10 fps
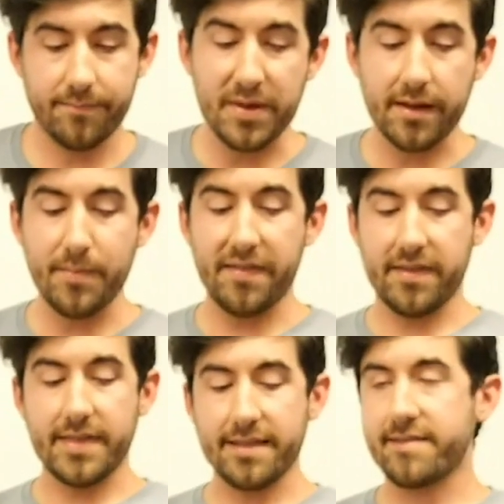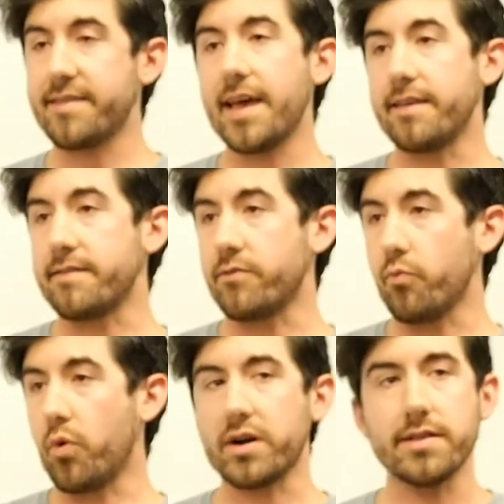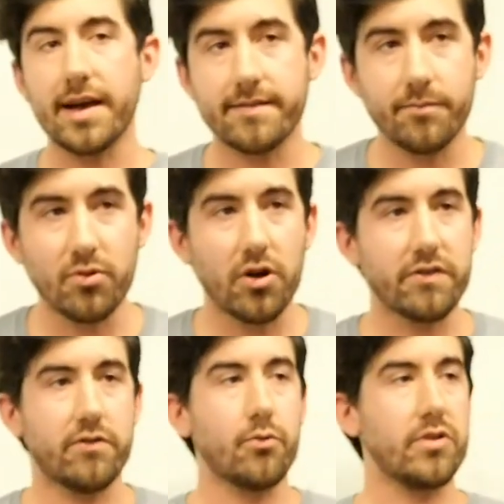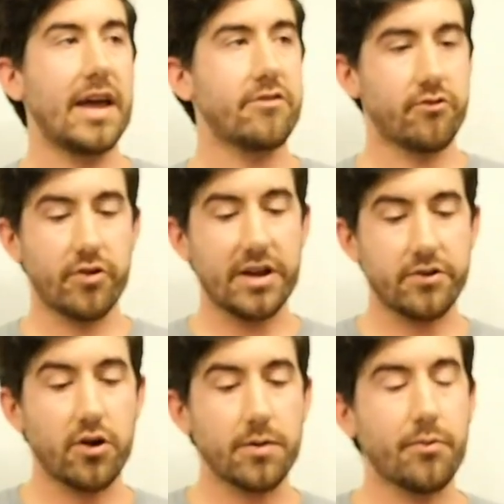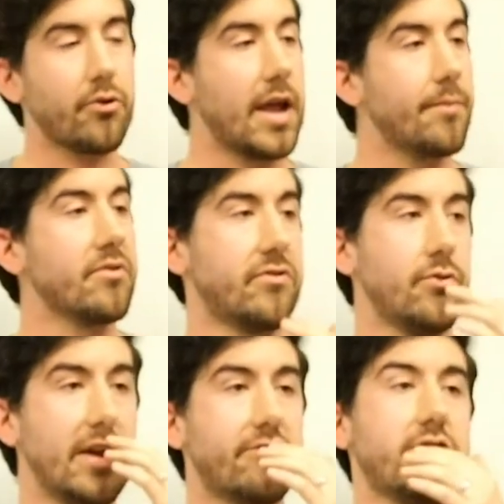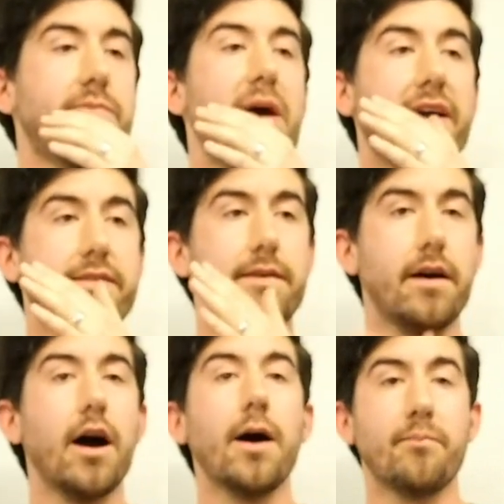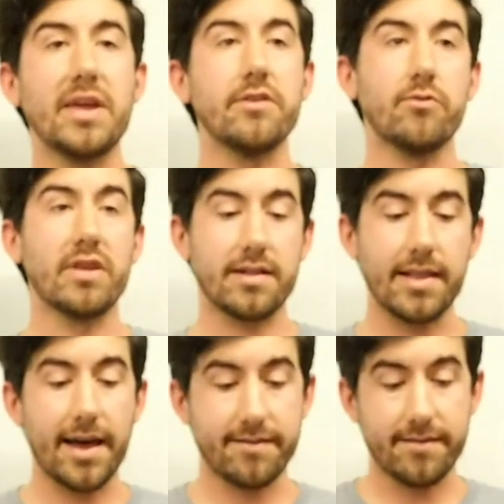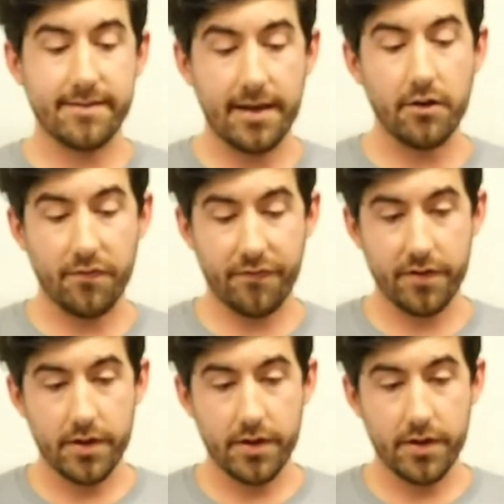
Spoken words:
speak method that says what class it belongs to or that string dog, but we were able to introspect up into the class itself.